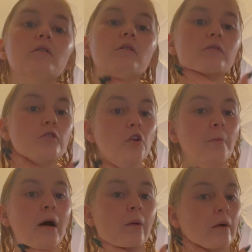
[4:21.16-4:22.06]

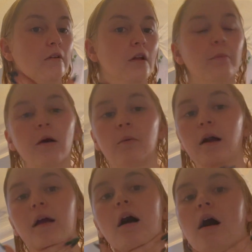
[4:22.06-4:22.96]
super unwell to the point where
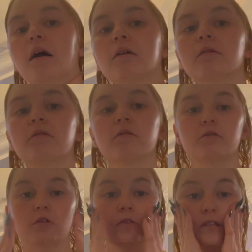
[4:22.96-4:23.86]
I can't
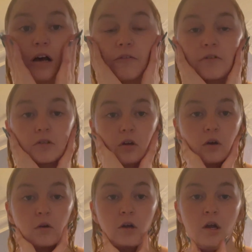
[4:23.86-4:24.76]
do stuff.
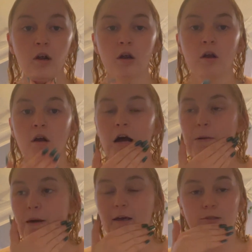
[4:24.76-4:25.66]
So I
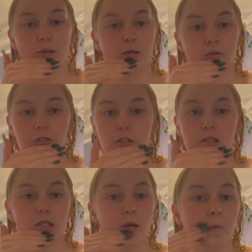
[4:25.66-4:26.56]
may as well just